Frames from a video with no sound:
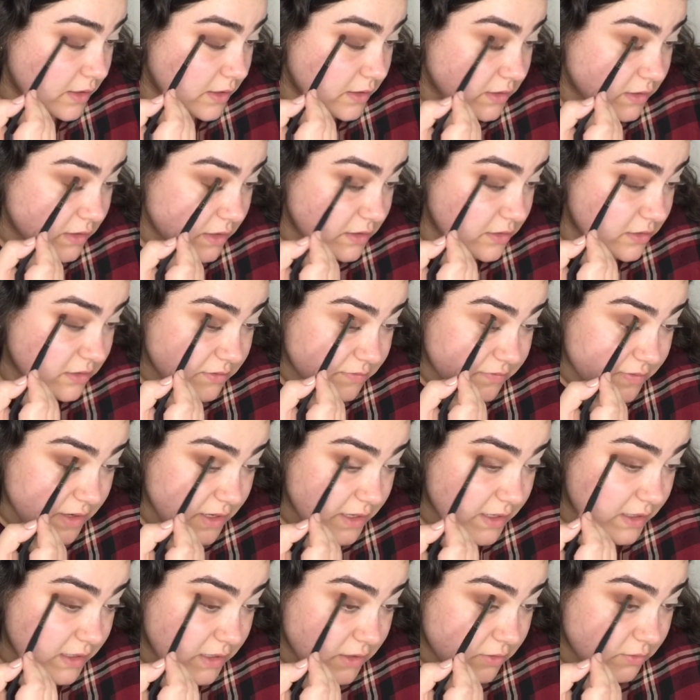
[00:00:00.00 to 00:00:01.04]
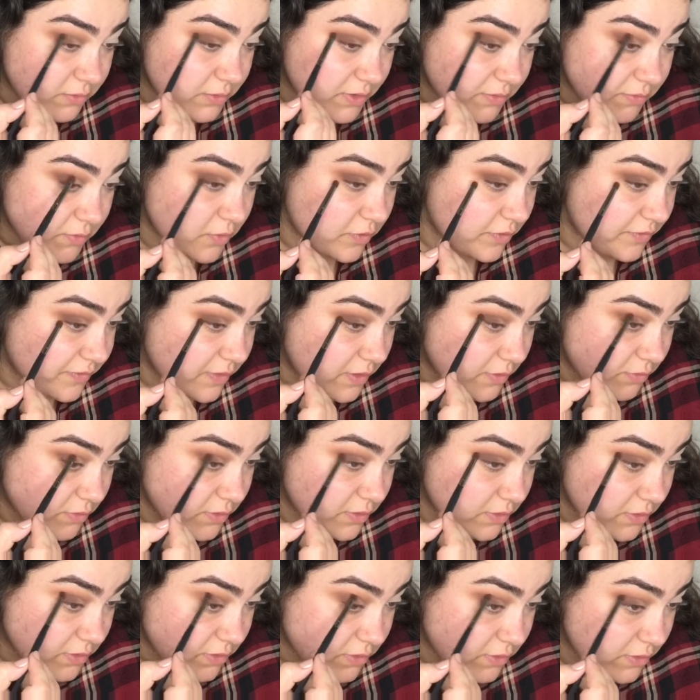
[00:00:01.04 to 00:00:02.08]
intensify a little bit more if I
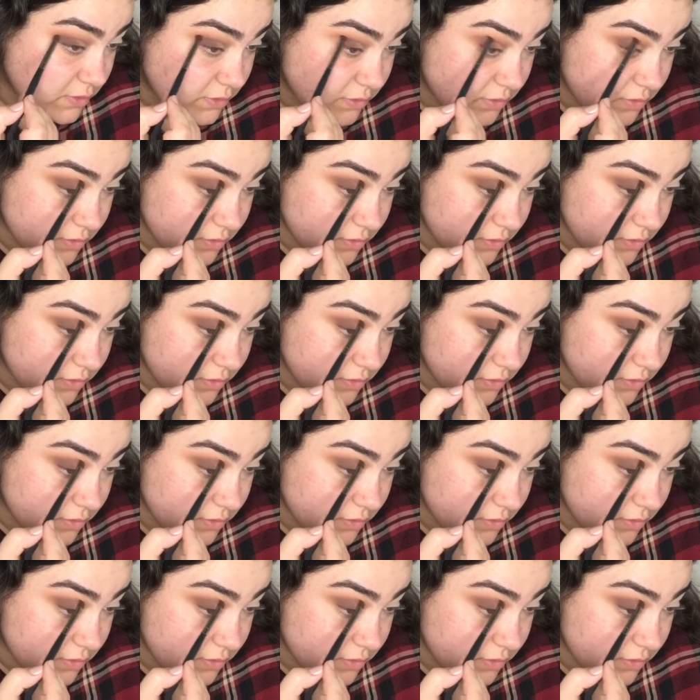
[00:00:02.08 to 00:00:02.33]
want to.